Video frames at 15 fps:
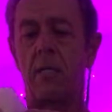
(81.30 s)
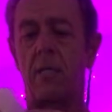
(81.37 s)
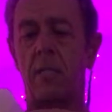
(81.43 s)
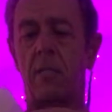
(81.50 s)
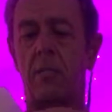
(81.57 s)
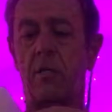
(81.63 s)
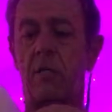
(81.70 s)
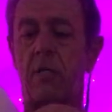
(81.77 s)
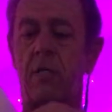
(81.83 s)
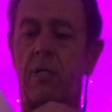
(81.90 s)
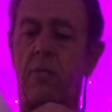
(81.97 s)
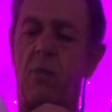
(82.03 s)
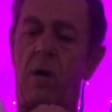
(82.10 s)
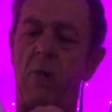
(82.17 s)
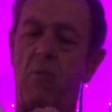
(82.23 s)
And so she
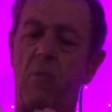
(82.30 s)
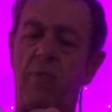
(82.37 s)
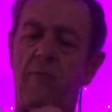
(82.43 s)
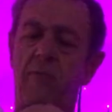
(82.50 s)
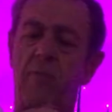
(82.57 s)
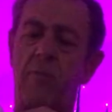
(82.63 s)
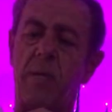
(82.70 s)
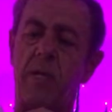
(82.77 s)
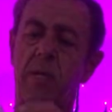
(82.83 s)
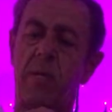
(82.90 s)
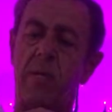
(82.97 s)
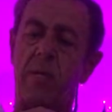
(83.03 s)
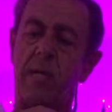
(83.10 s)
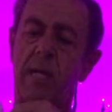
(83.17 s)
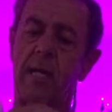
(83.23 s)
said, why, what have you been
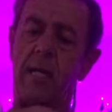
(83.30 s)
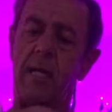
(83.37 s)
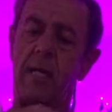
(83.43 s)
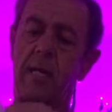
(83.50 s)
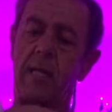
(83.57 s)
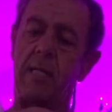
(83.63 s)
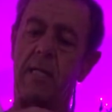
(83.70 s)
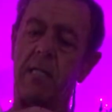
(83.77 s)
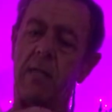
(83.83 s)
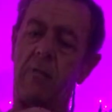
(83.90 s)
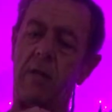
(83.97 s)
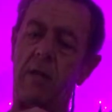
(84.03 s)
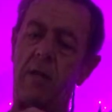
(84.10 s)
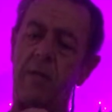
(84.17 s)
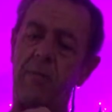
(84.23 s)
doing there? And I said,
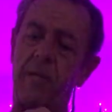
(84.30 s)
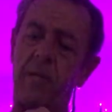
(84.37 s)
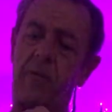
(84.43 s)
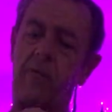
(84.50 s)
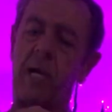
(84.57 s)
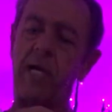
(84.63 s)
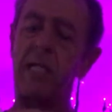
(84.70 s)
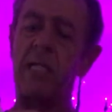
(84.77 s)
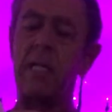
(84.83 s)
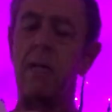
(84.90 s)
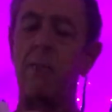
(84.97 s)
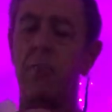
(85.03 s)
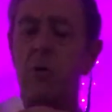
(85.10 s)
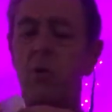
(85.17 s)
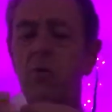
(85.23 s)
well, I've been creating a
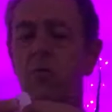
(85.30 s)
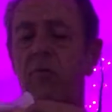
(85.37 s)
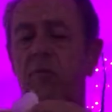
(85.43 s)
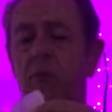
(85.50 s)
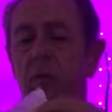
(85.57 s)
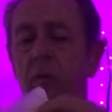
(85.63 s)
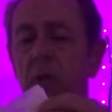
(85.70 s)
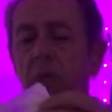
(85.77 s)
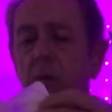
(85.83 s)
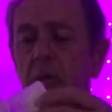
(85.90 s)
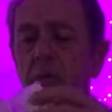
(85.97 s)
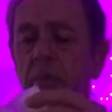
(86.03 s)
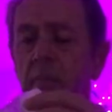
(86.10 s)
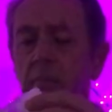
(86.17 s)
moon for you.